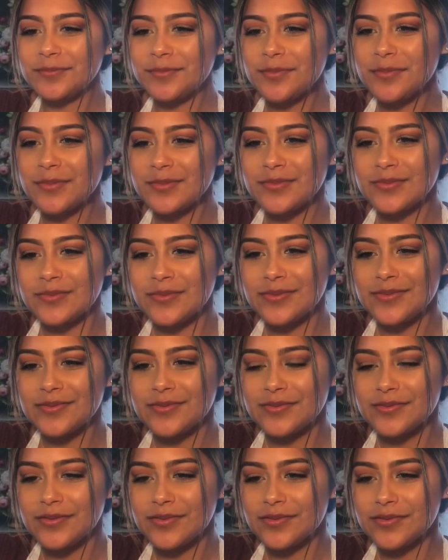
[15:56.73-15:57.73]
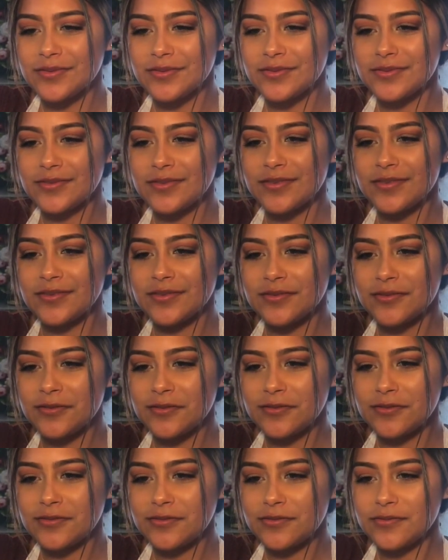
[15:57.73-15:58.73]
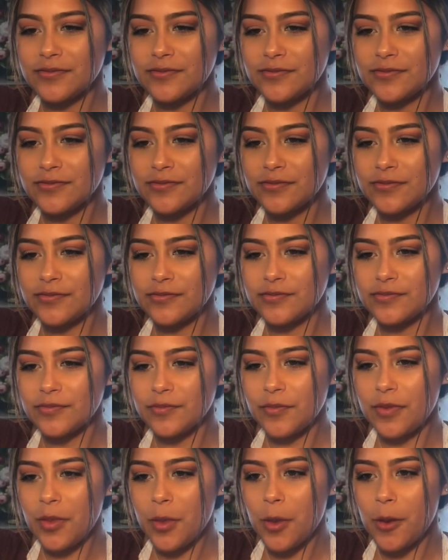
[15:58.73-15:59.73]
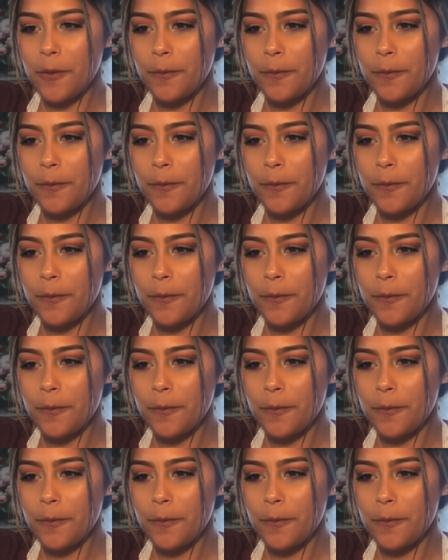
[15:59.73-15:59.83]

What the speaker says: The person shown says nothing.